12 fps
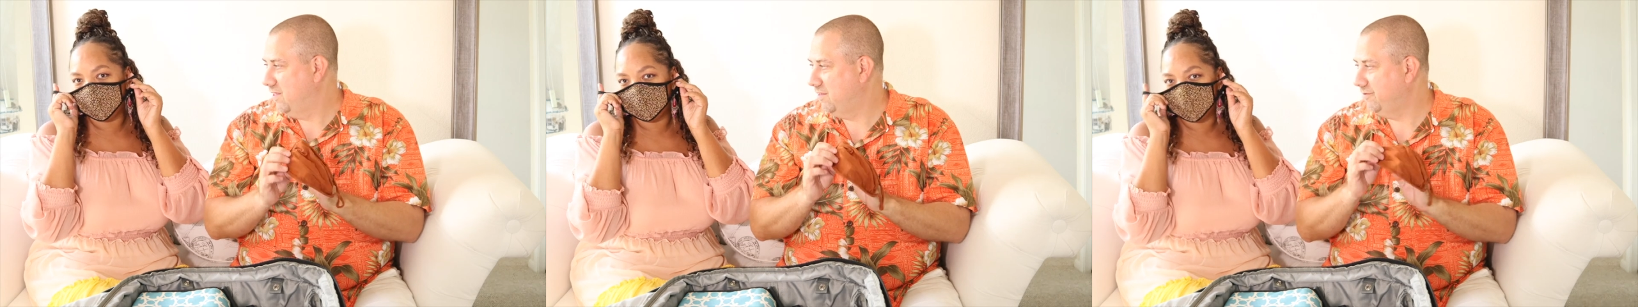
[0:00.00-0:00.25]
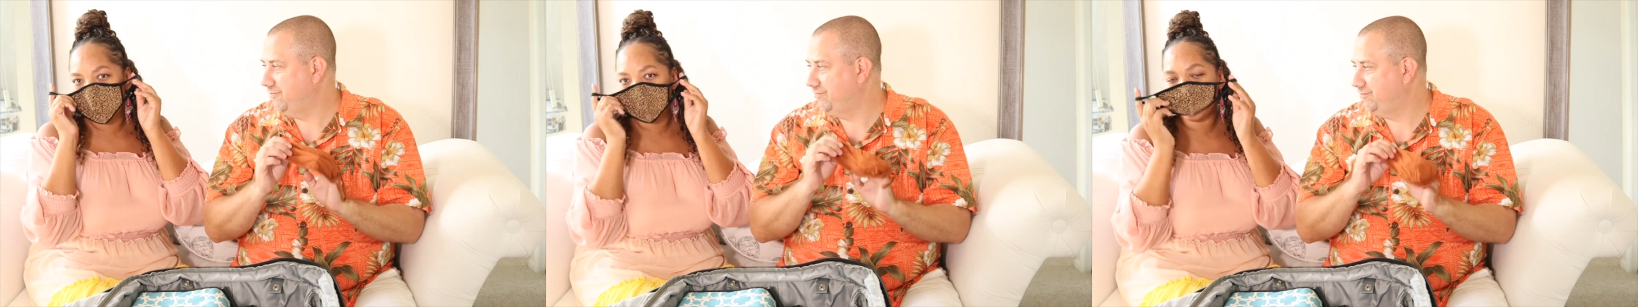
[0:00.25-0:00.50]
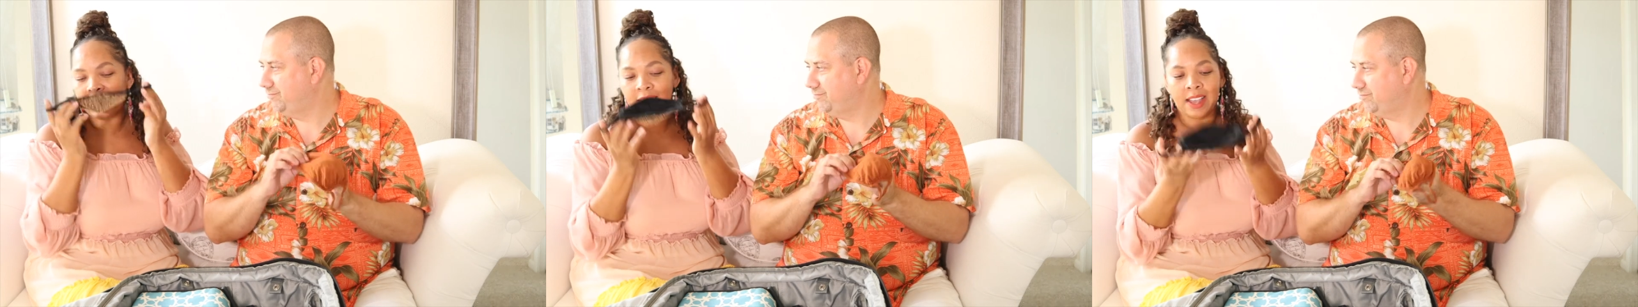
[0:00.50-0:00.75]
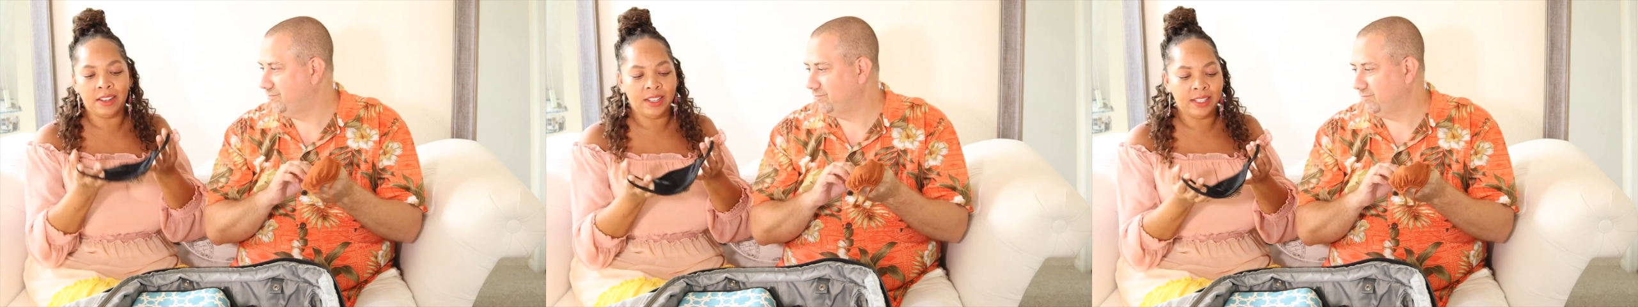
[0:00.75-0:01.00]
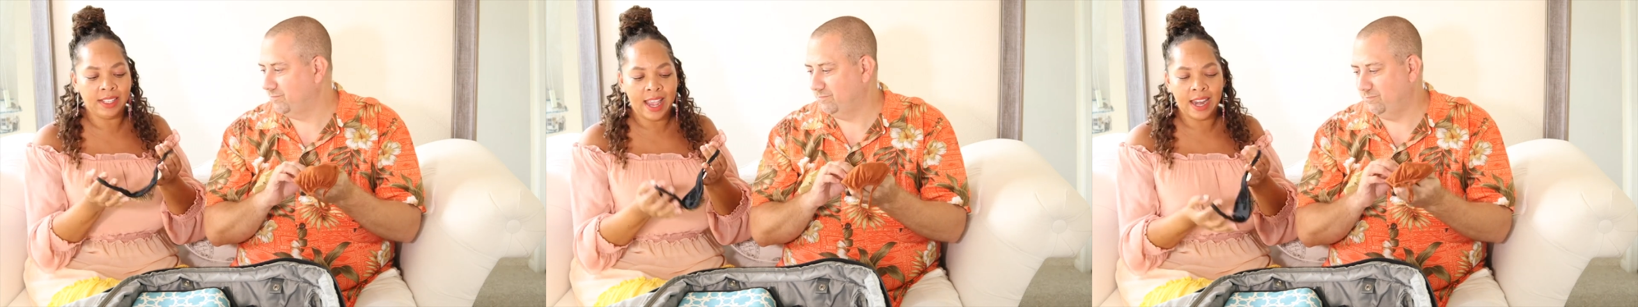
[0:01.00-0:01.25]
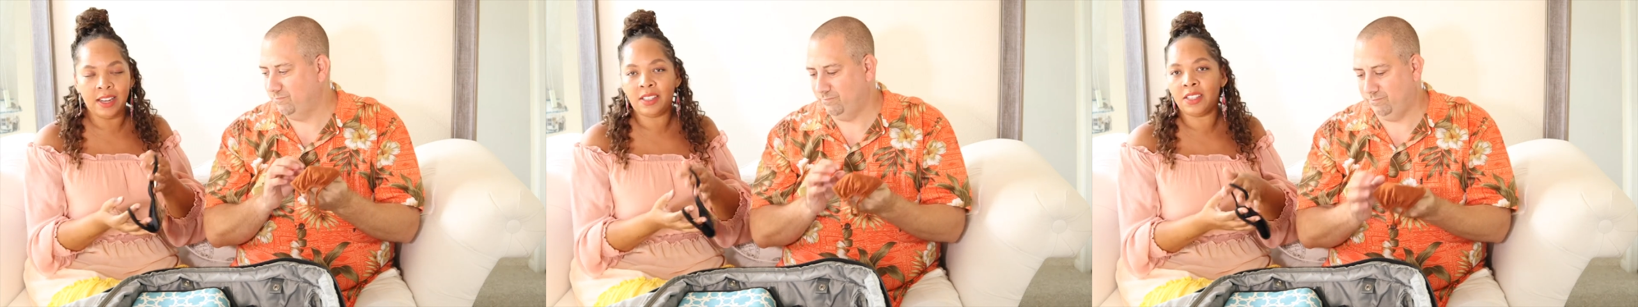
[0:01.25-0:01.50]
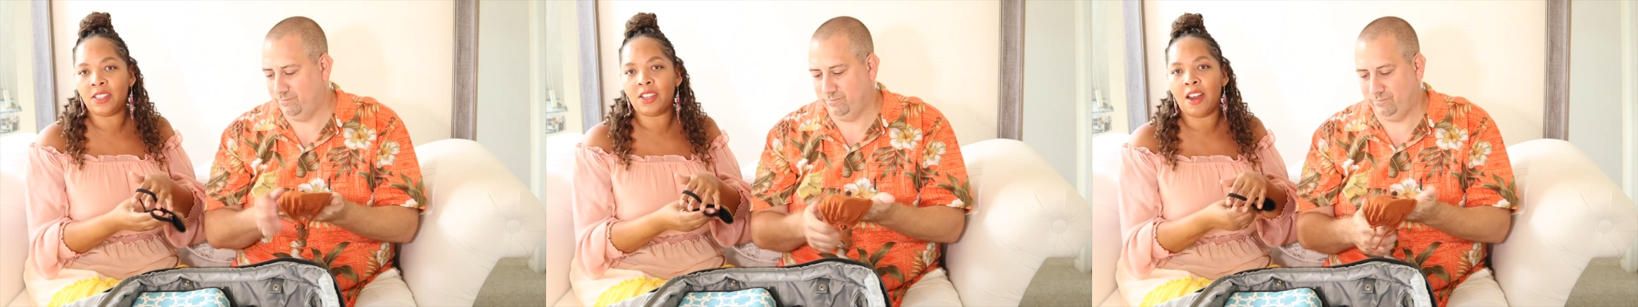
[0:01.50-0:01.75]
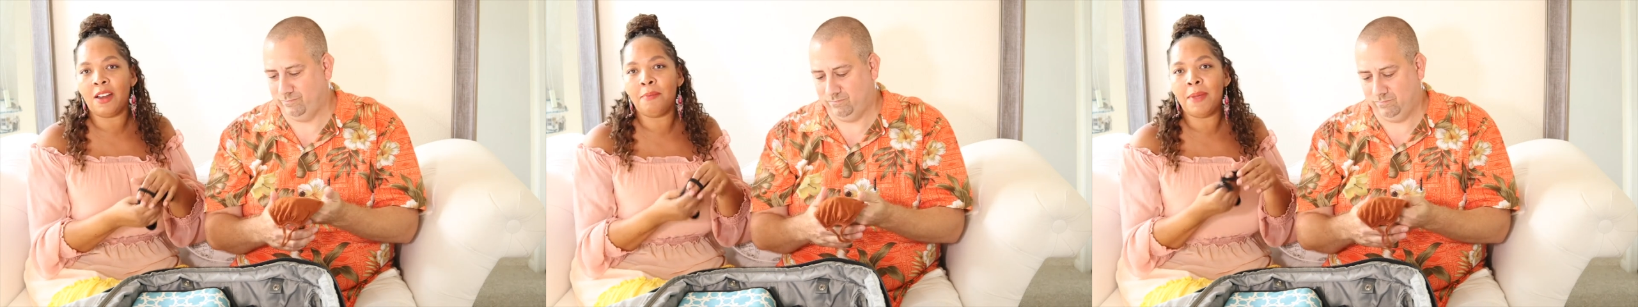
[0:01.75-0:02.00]
Speaker 1: cute masks. I decided to
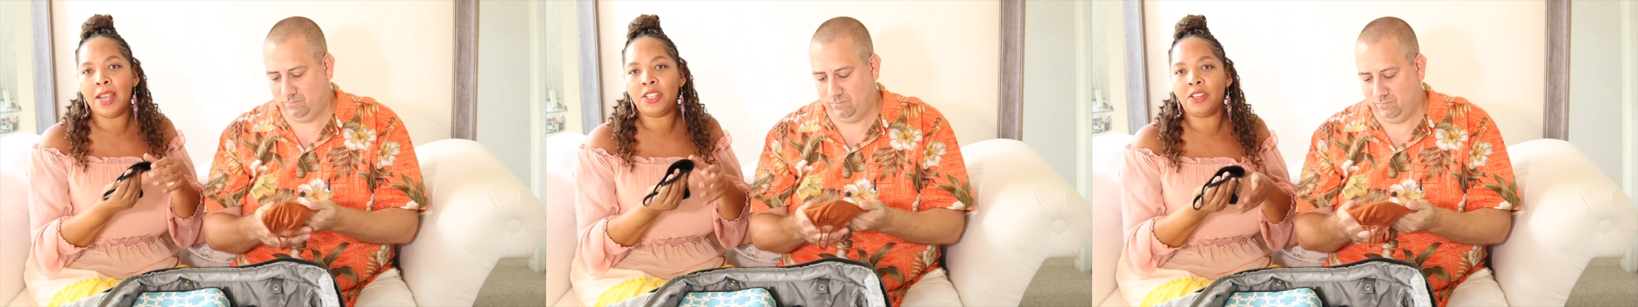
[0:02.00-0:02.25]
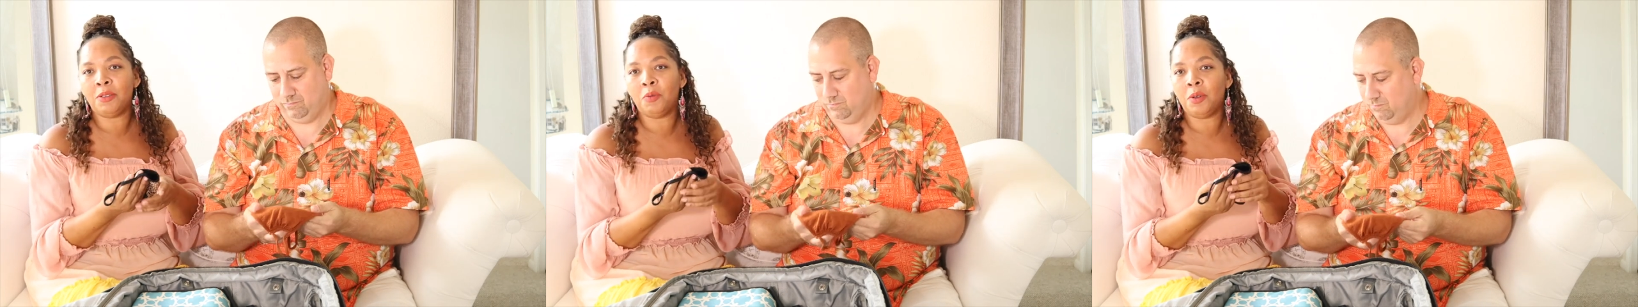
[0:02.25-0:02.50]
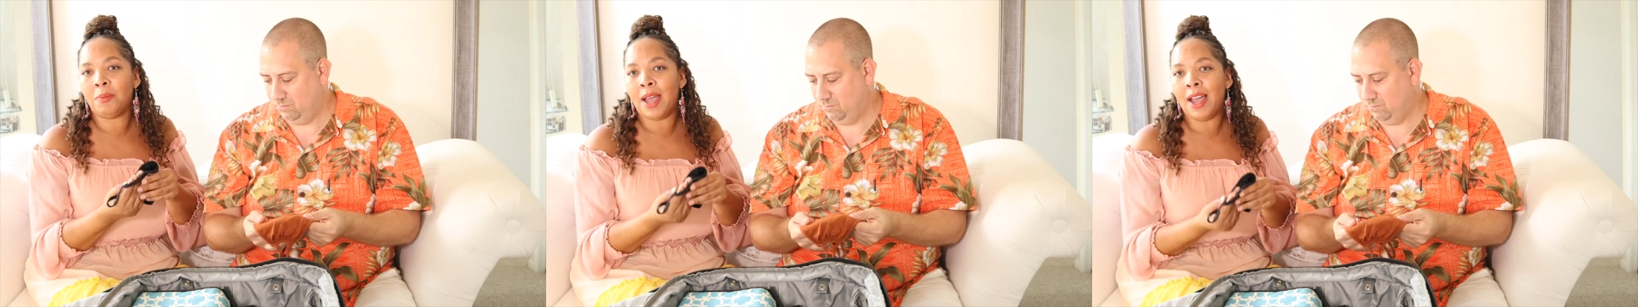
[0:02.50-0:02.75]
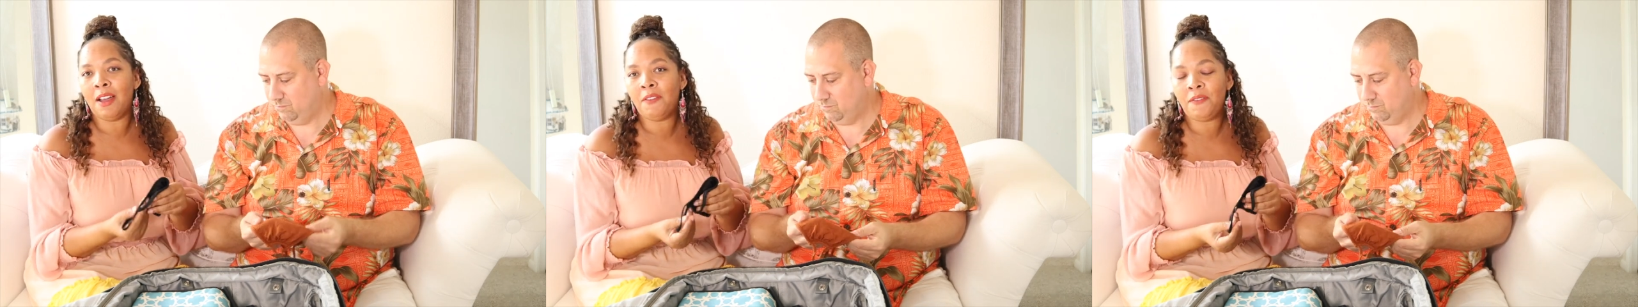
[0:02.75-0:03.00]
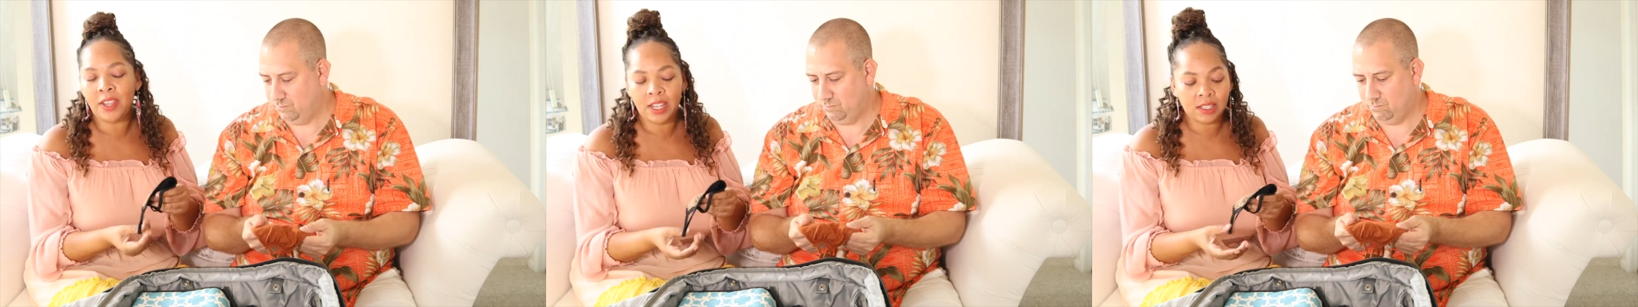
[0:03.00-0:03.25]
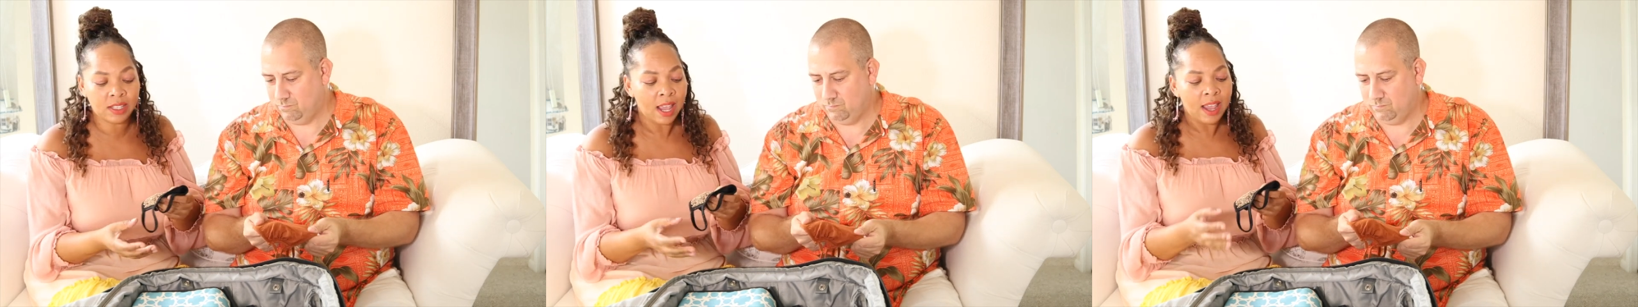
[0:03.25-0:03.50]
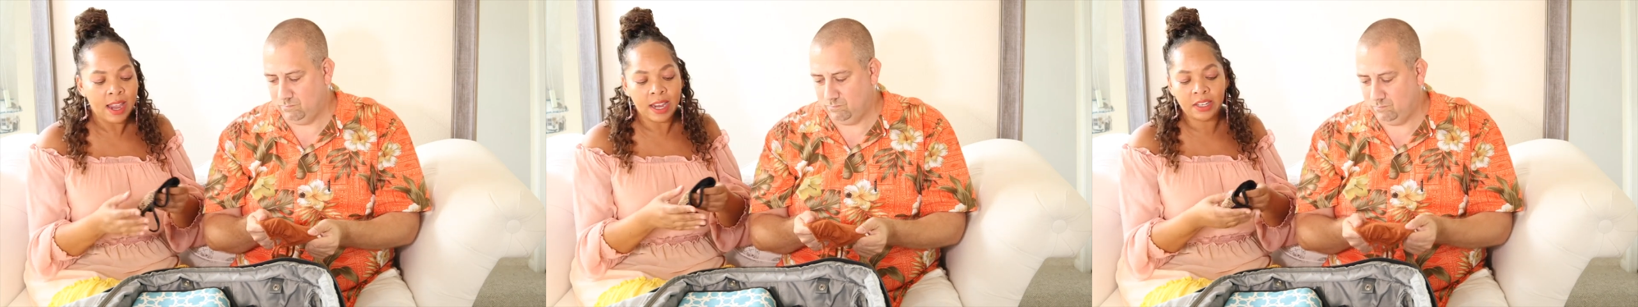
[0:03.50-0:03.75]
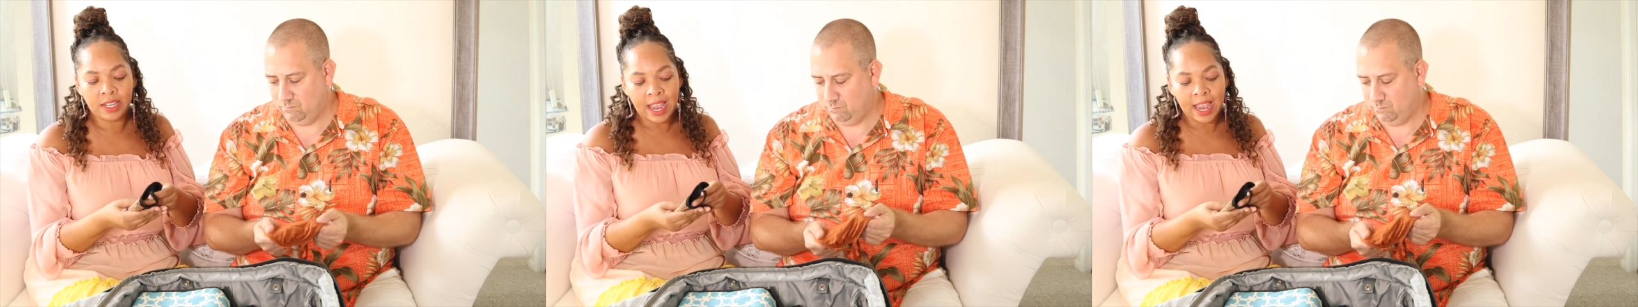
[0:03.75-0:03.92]
start matching them with my outfits and